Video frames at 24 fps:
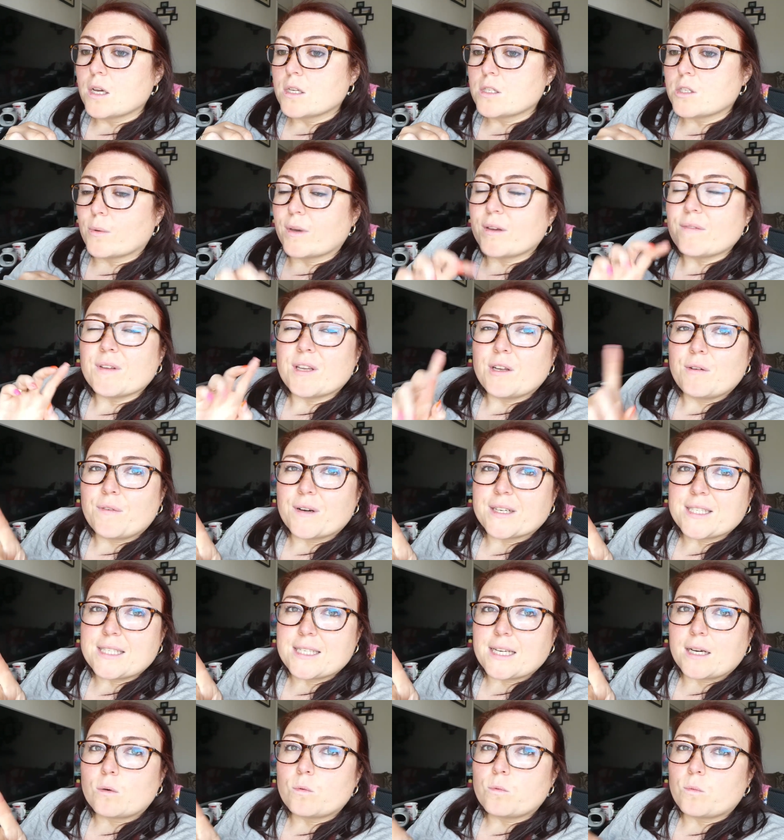So even if I
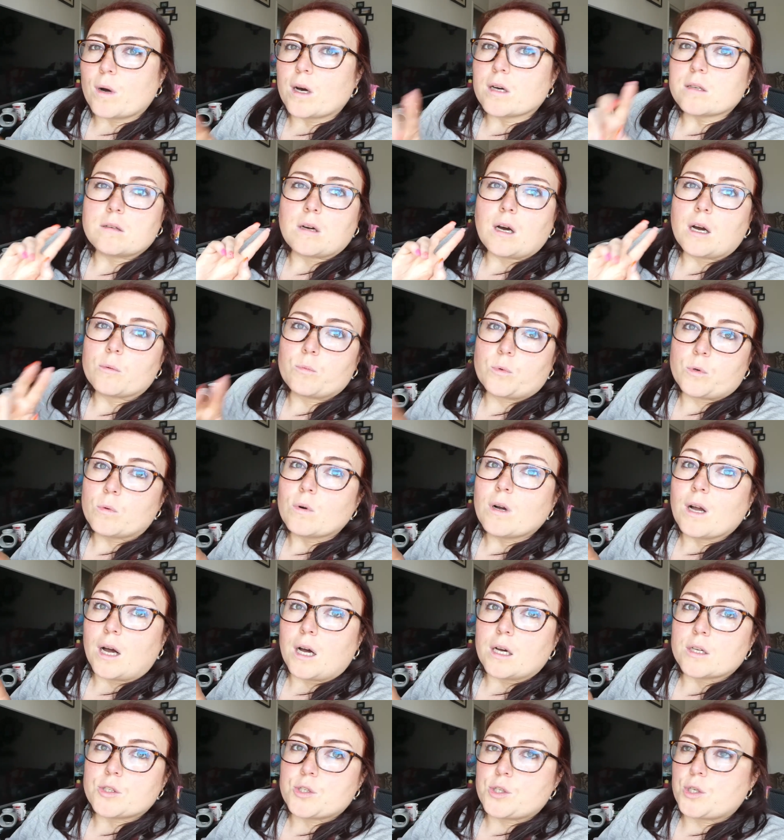sell one, I will
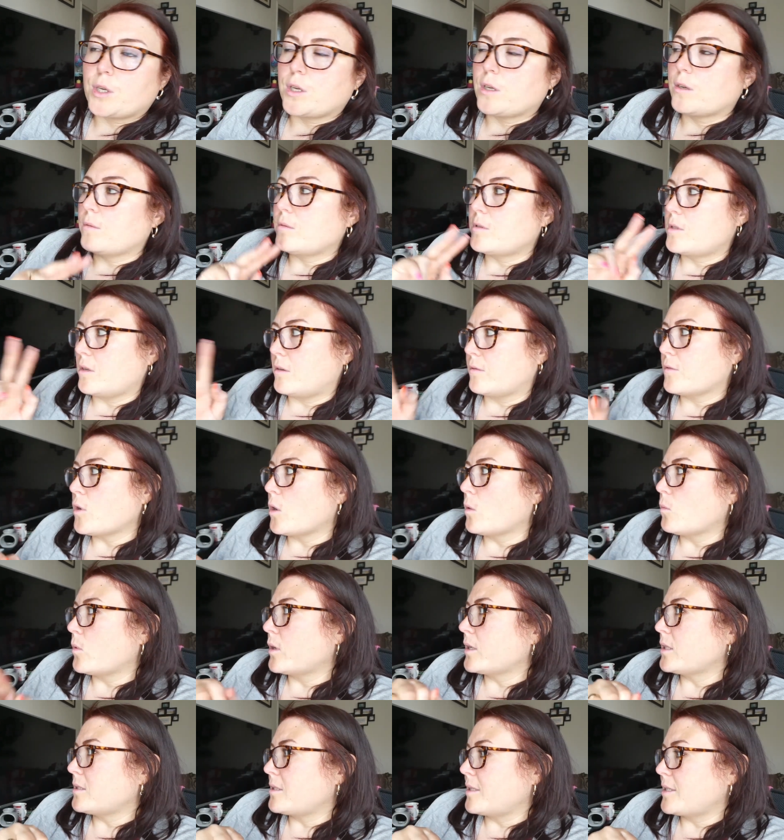cut two. So I've
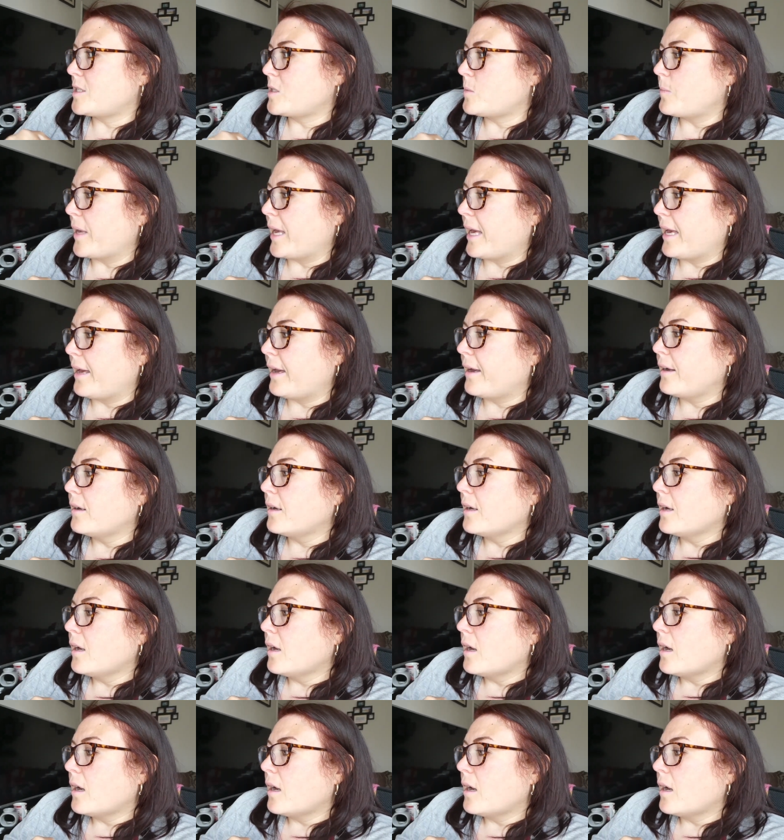got one as a spare.